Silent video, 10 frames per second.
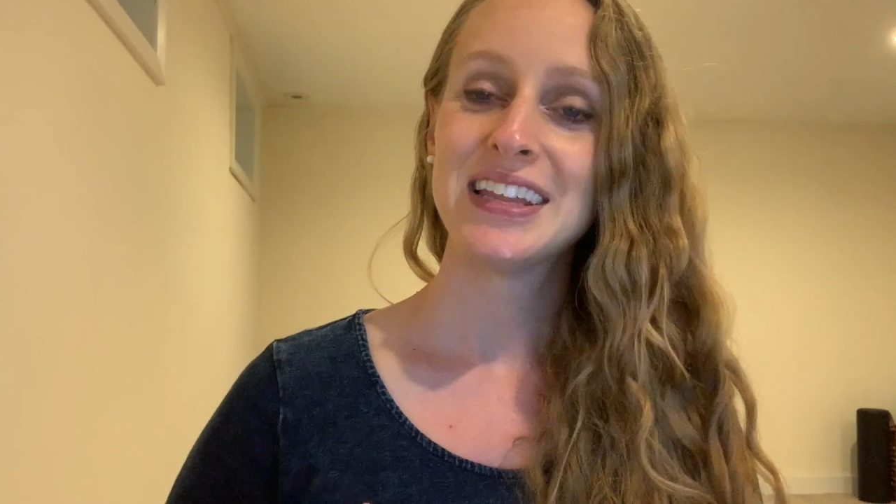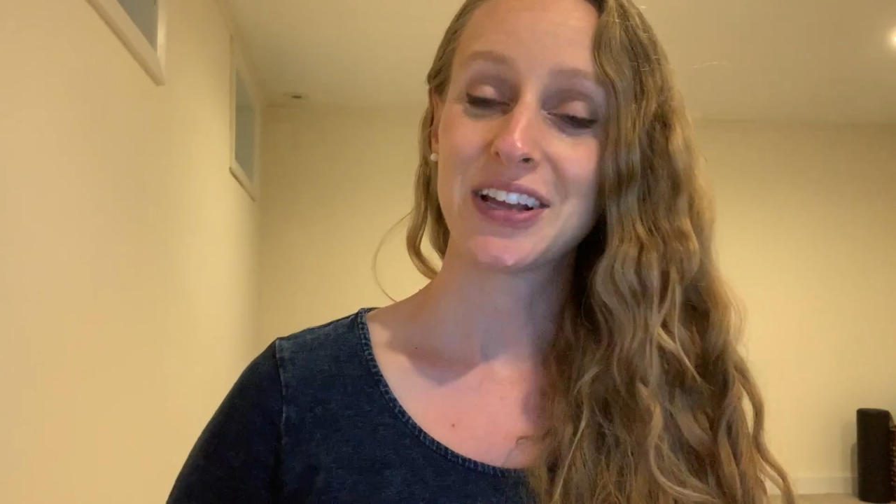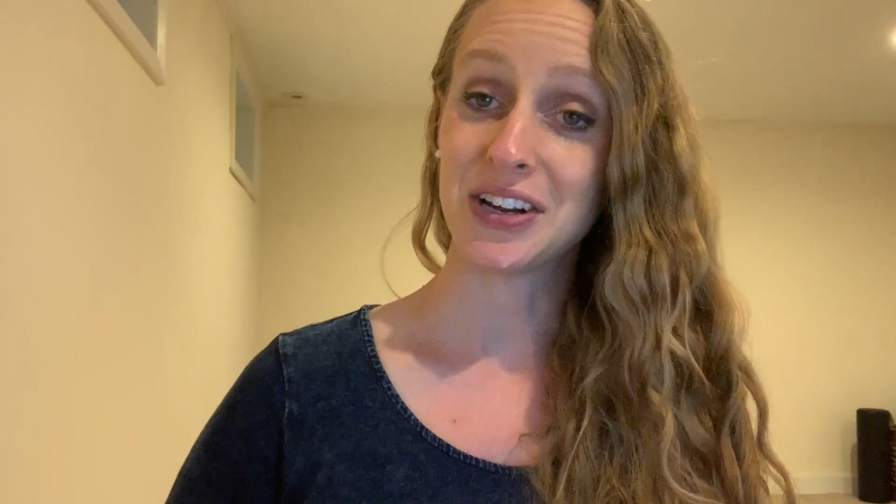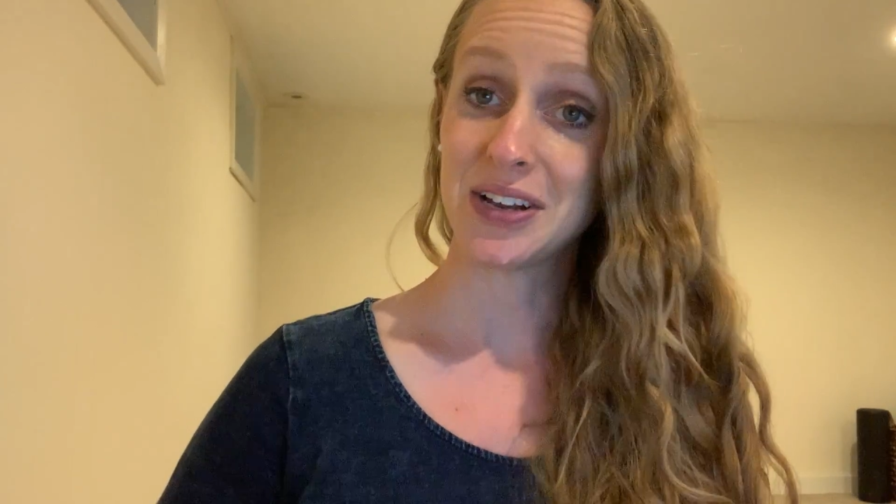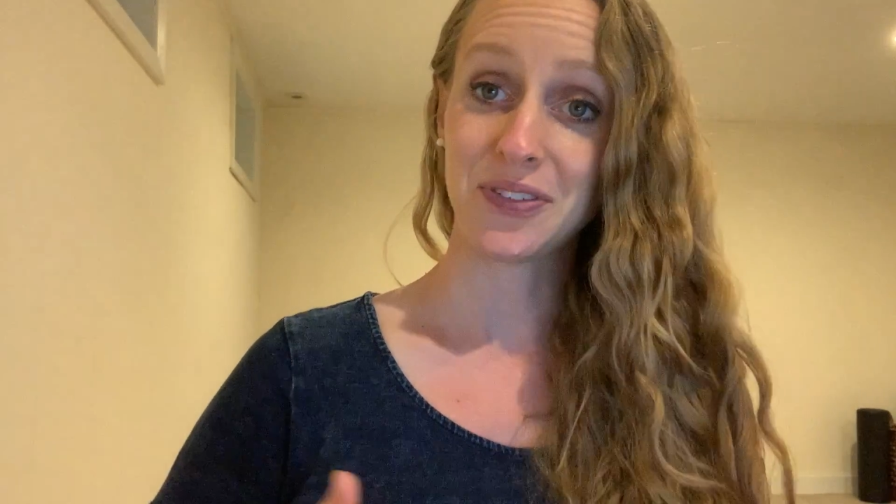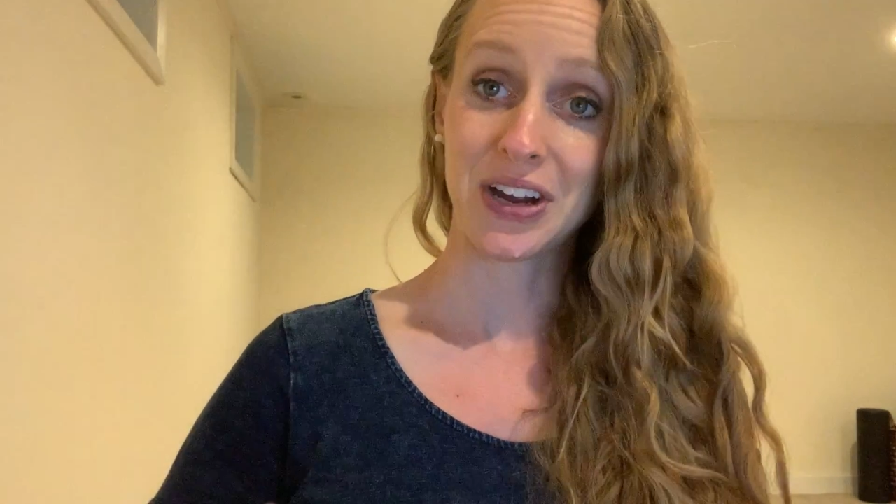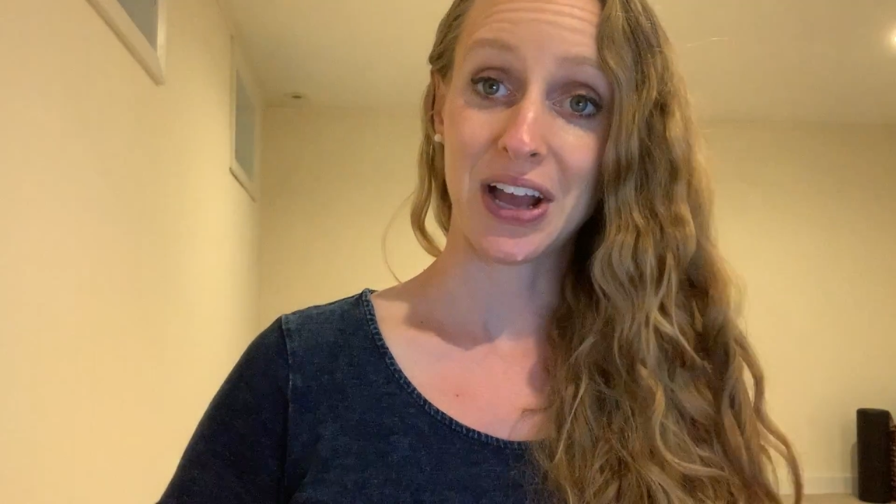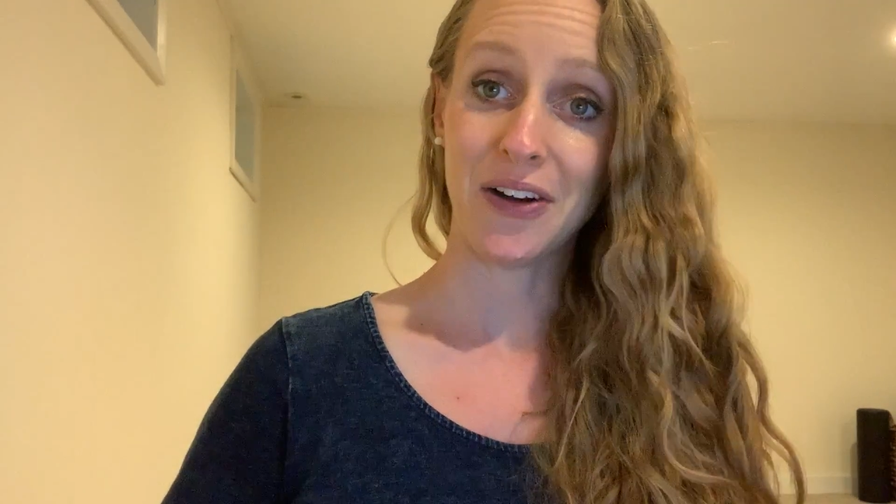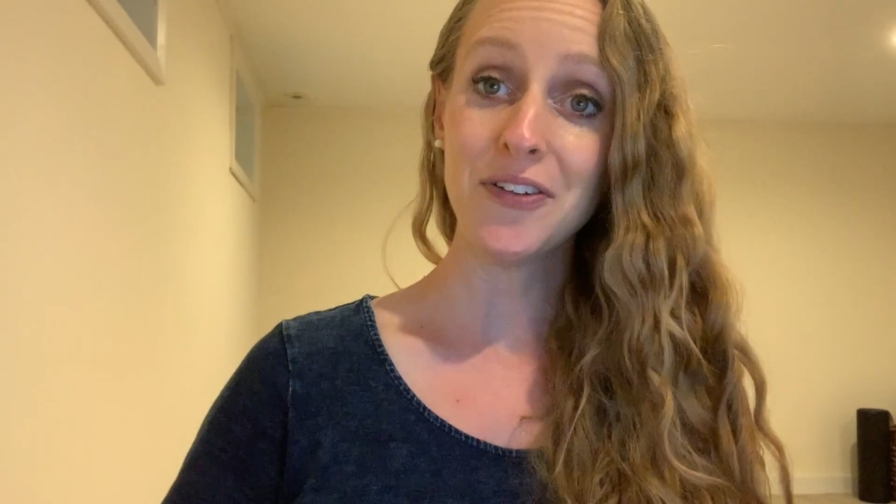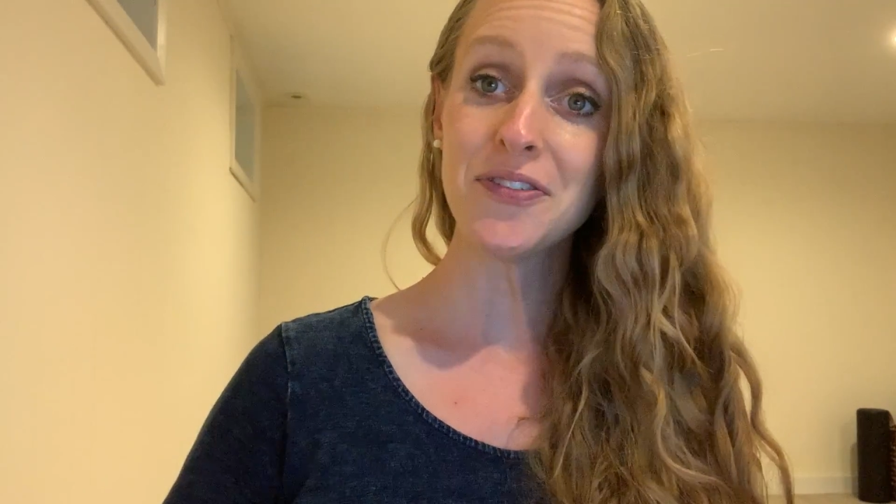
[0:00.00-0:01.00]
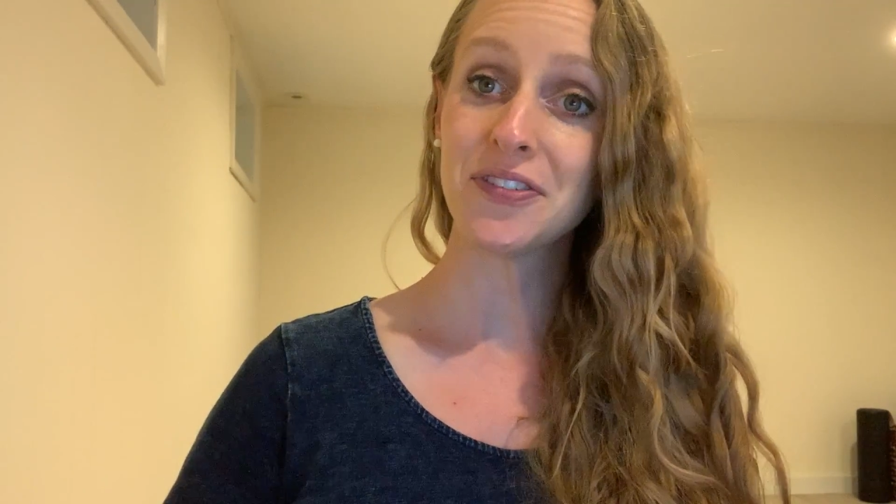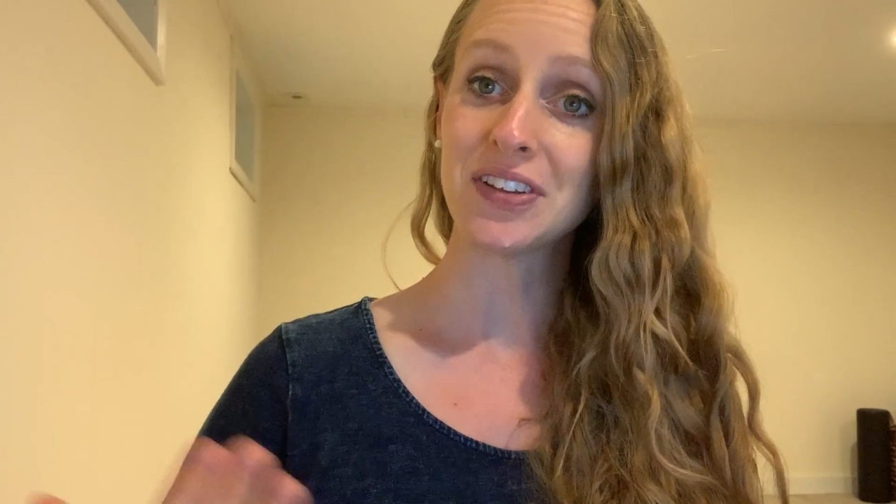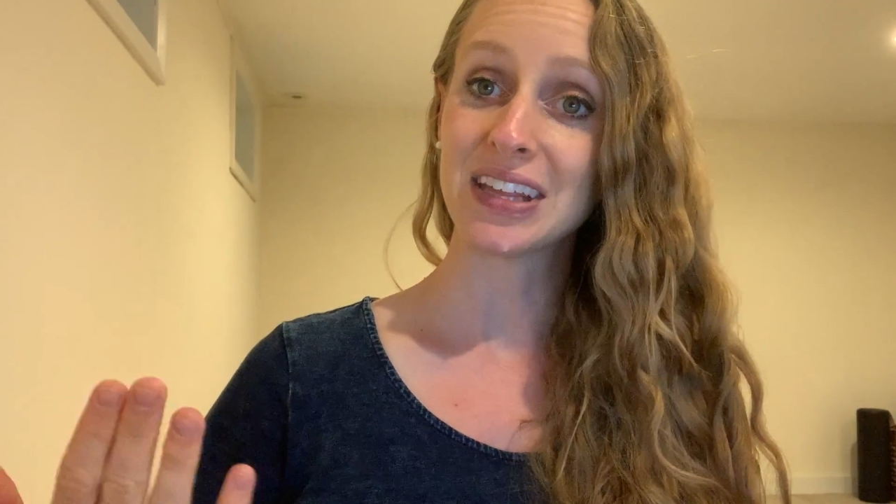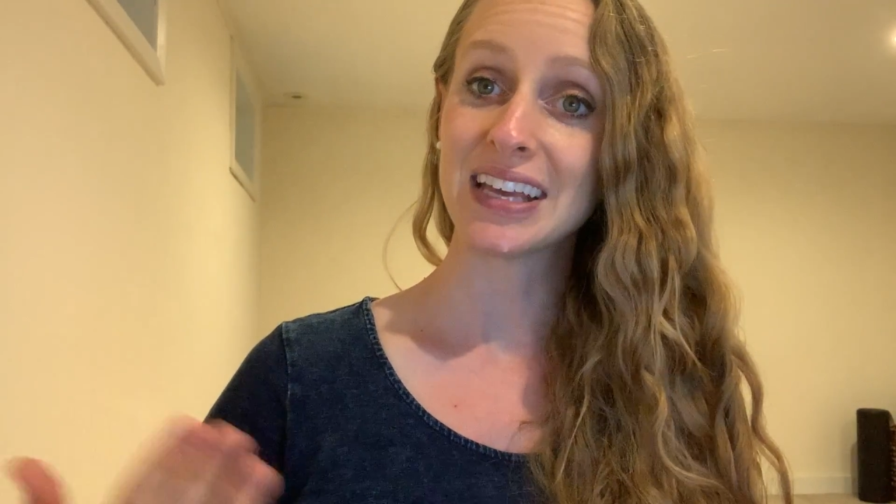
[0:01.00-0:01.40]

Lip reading: They're eating very healthfully